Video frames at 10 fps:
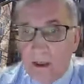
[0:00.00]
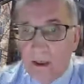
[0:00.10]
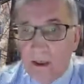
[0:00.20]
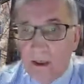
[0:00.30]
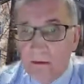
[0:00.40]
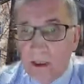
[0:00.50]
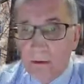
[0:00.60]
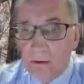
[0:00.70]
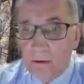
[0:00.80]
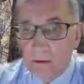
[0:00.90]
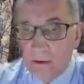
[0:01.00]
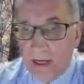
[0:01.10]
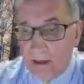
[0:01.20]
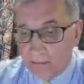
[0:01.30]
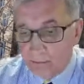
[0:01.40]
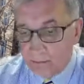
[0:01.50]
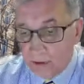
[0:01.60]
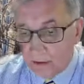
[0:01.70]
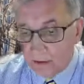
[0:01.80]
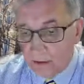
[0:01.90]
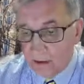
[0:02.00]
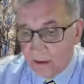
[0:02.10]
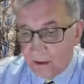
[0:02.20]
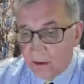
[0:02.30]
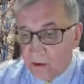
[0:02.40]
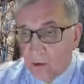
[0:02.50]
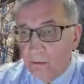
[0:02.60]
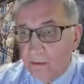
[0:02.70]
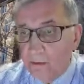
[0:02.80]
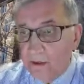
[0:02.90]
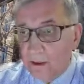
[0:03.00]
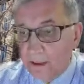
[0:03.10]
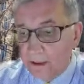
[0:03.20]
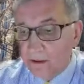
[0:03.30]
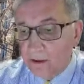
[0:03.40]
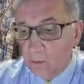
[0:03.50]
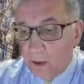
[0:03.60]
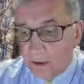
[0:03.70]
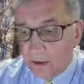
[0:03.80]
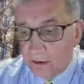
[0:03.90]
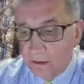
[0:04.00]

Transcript: uh, WMP is always less than 1.